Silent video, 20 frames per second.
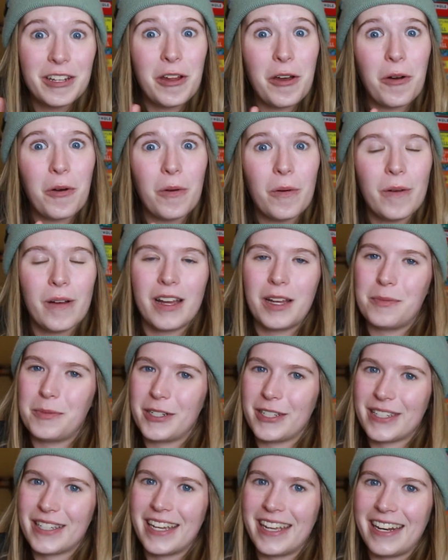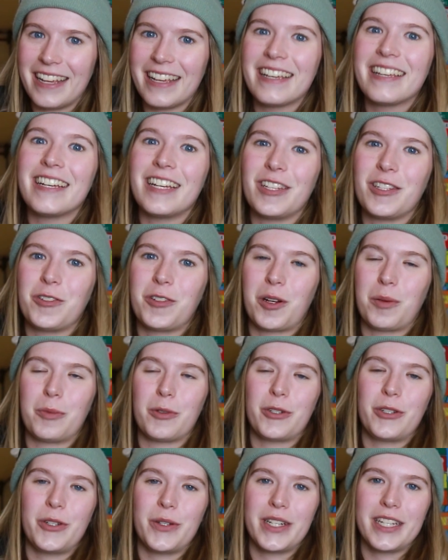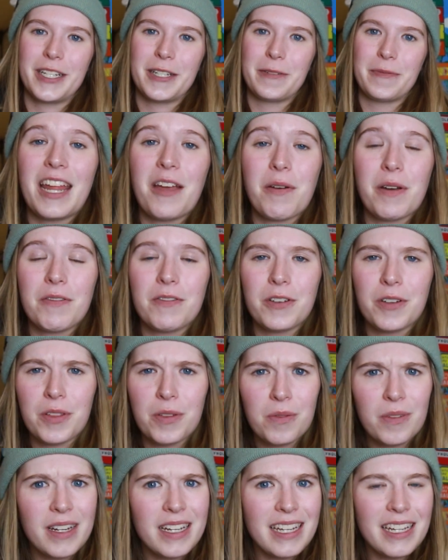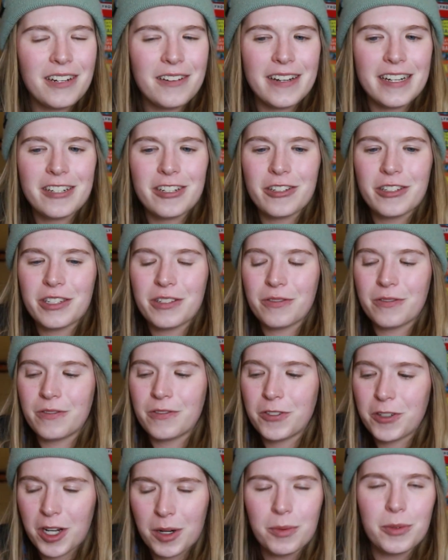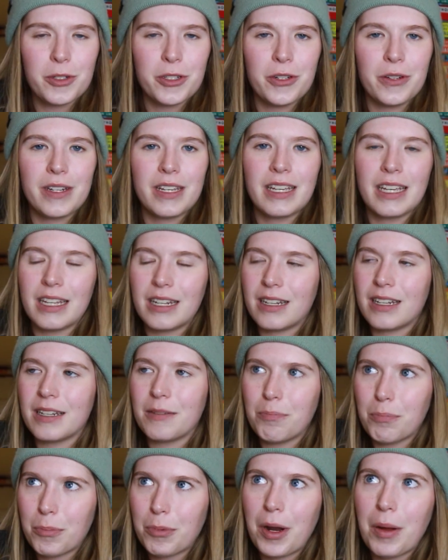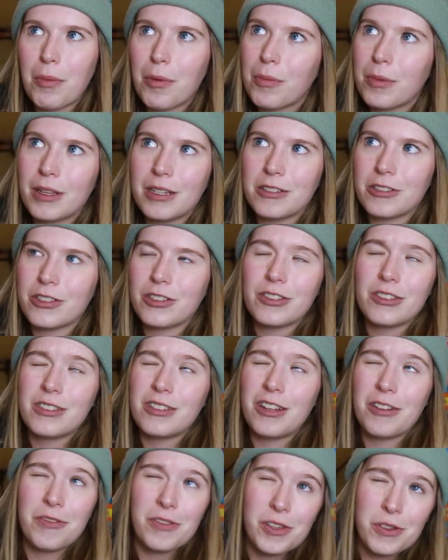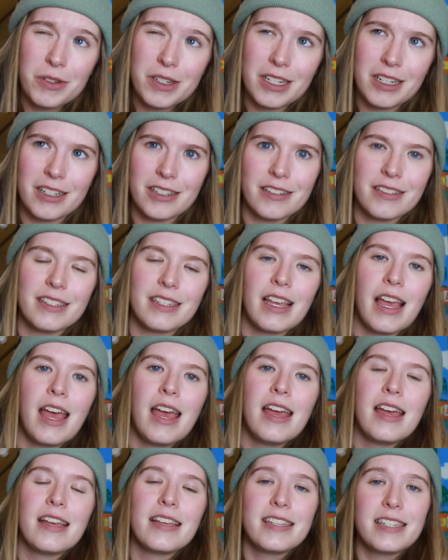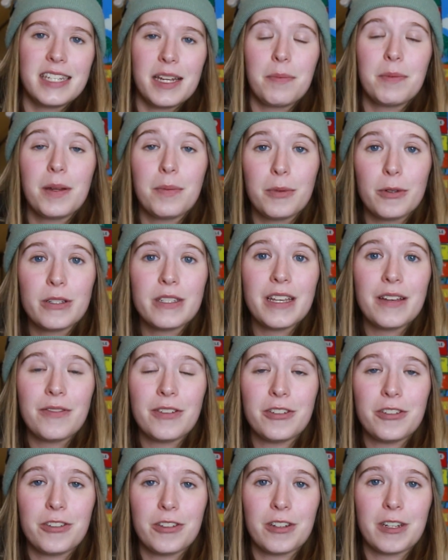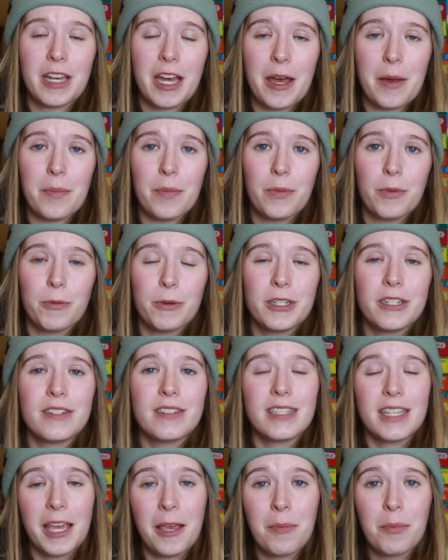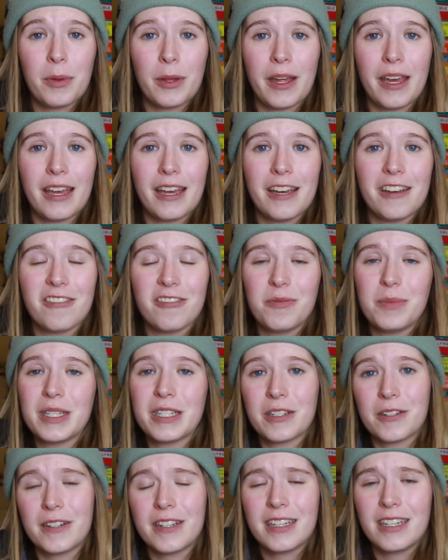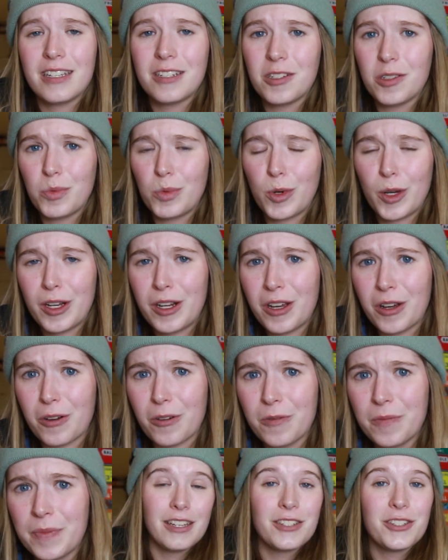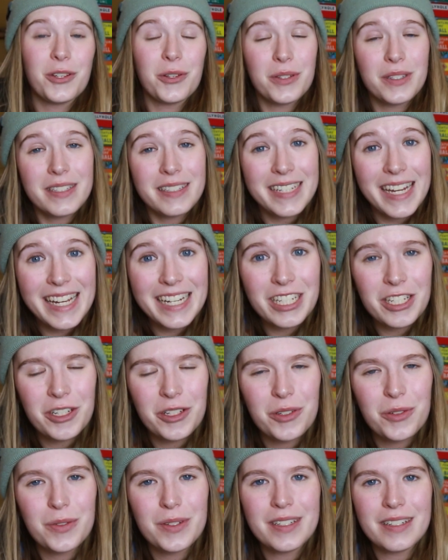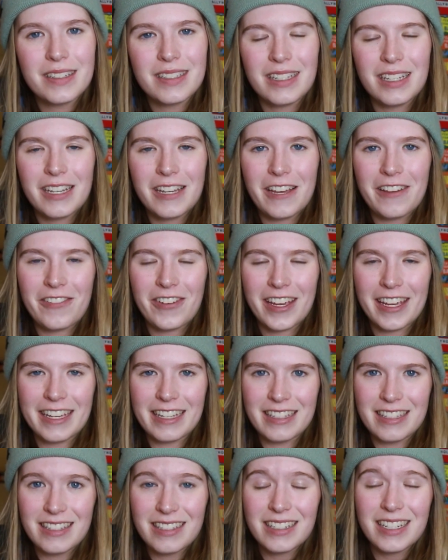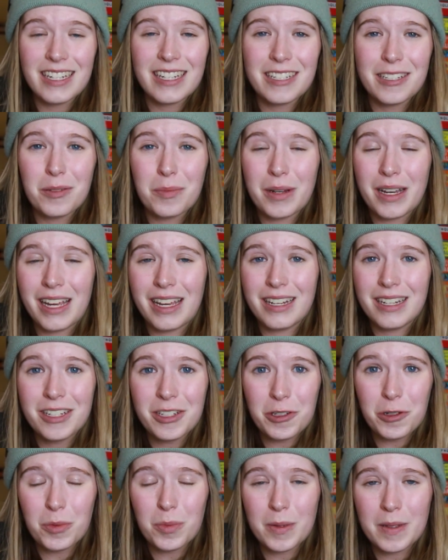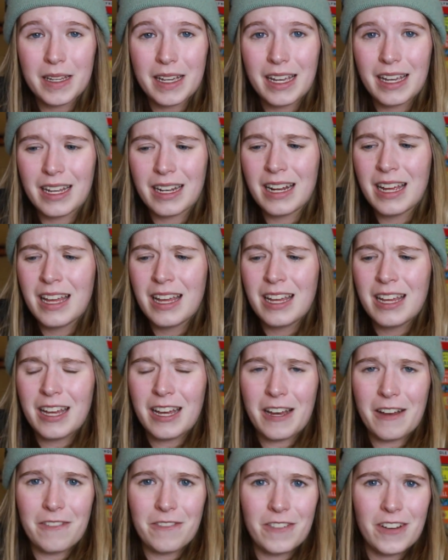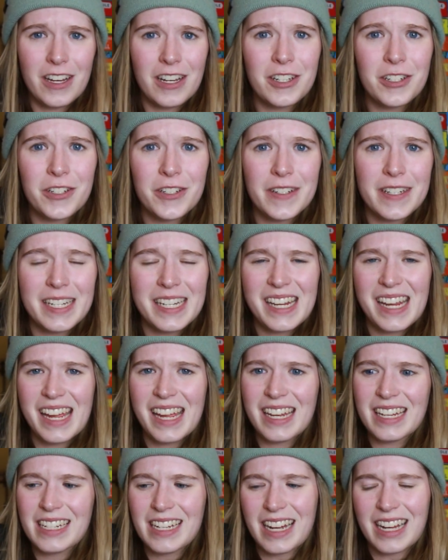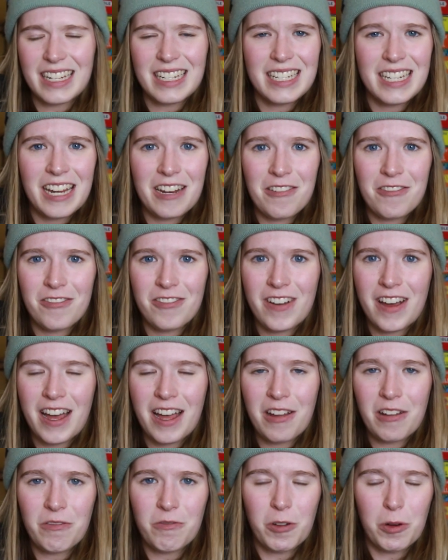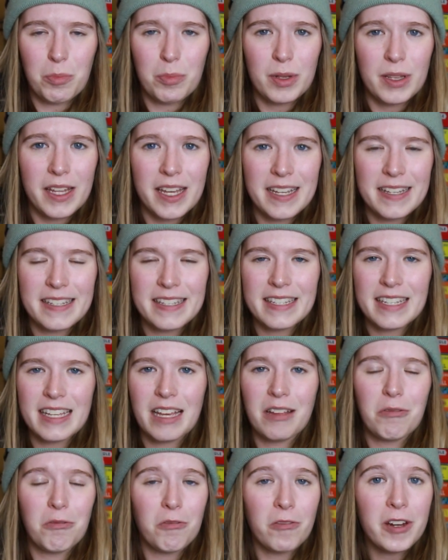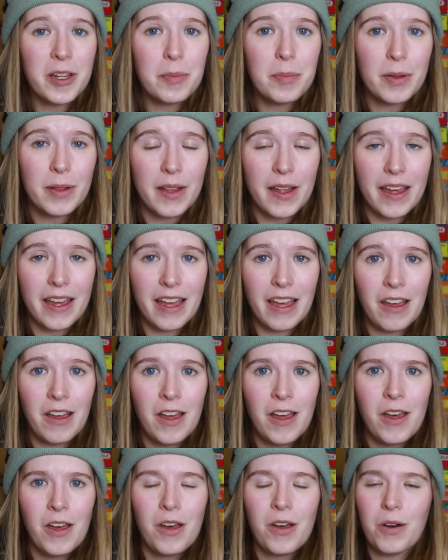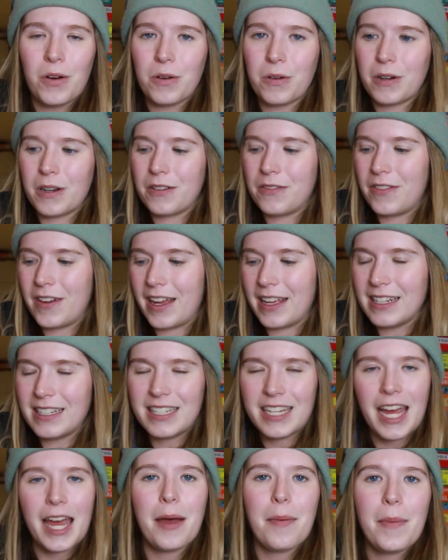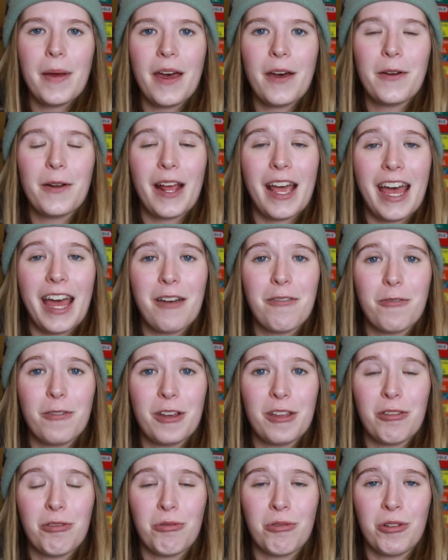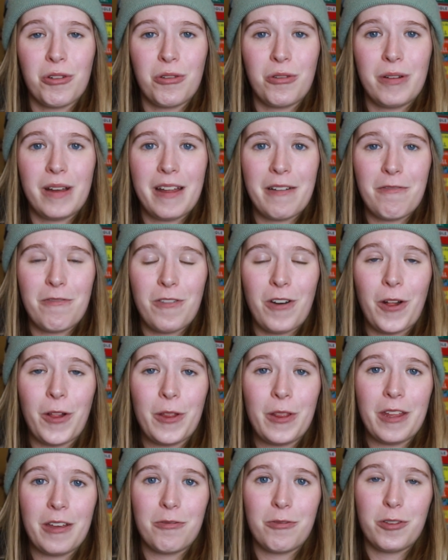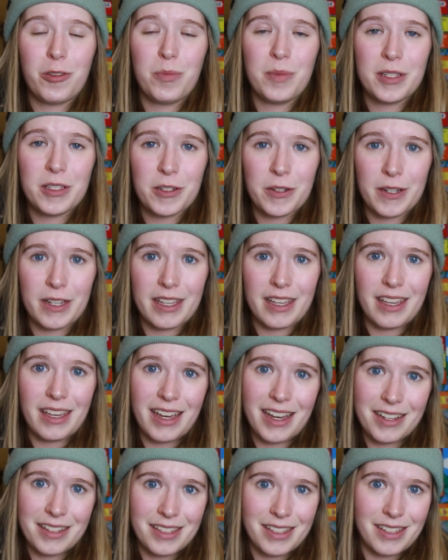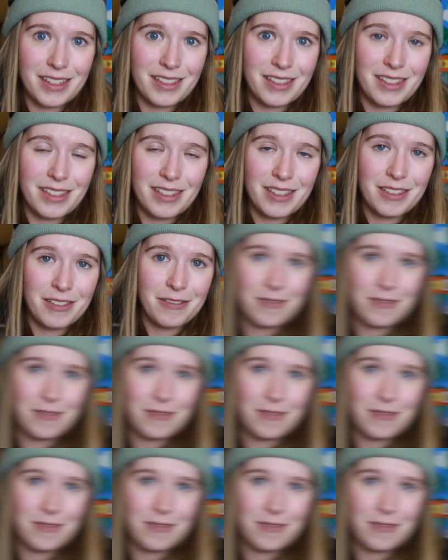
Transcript: No, I'm just kidding. It's troubleshooting. Now, after three iterations of troubleshooting and probably just a few tears, step number seven should come, which is gameplay of Miss Creaky two point oh. So stay tuned to see if I can stick to my initial plan of understand, identify, replace, and replay, or if I tap out halfway through and fall in love with Miss Creaky as is.